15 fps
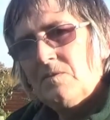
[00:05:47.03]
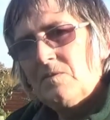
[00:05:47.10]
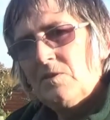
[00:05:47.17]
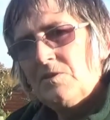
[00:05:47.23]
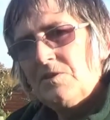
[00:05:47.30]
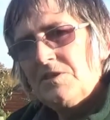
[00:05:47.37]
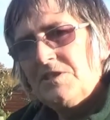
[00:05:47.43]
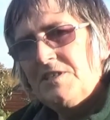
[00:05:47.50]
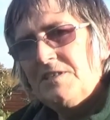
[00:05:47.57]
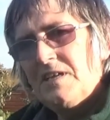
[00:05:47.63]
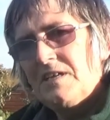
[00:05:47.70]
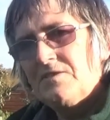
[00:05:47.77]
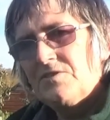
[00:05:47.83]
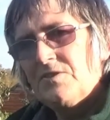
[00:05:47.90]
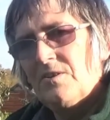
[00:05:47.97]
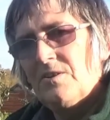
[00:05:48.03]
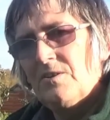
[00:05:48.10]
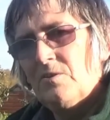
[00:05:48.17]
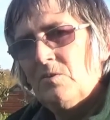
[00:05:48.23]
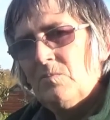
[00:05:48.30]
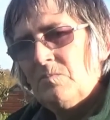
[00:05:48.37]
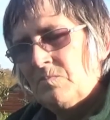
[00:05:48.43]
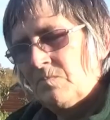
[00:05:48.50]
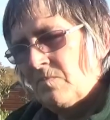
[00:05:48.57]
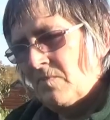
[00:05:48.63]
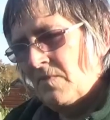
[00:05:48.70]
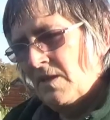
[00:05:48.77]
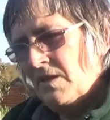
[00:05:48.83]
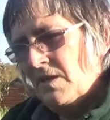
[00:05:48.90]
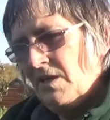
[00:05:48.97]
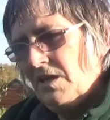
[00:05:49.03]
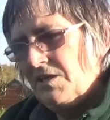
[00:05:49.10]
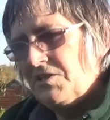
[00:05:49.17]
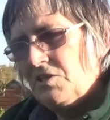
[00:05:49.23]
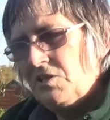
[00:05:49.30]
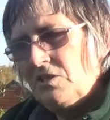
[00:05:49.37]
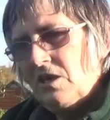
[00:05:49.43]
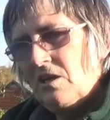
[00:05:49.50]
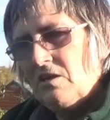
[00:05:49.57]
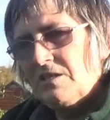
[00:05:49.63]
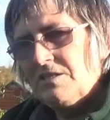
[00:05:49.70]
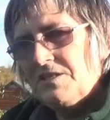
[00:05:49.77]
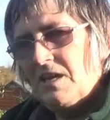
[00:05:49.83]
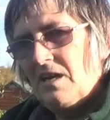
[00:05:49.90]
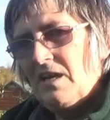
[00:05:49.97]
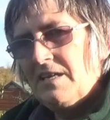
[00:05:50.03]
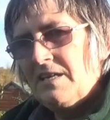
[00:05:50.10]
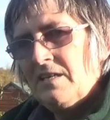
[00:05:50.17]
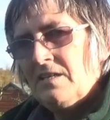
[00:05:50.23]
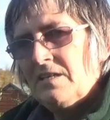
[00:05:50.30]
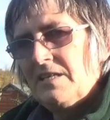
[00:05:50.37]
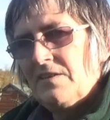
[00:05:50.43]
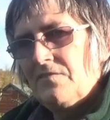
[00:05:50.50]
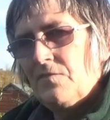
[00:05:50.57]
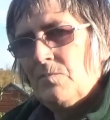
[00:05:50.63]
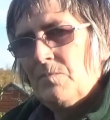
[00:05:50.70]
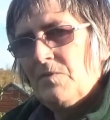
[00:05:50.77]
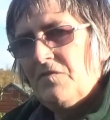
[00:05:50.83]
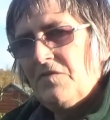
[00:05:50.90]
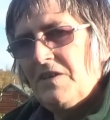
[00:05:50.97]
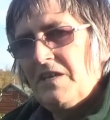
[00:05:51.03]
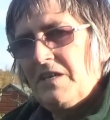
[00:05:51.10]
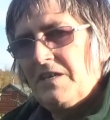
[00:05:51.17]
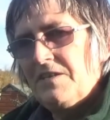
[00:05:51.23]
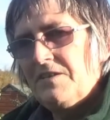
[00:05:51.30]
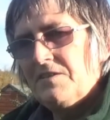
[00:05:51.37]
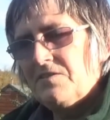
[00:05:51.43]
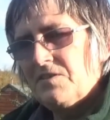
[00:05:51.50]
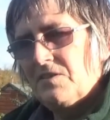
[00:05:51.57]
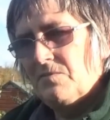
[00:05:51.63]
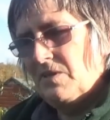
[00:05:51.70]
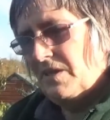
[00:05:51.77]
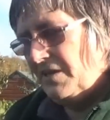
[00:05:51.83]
goodness in that soil as long as I give them a feed. So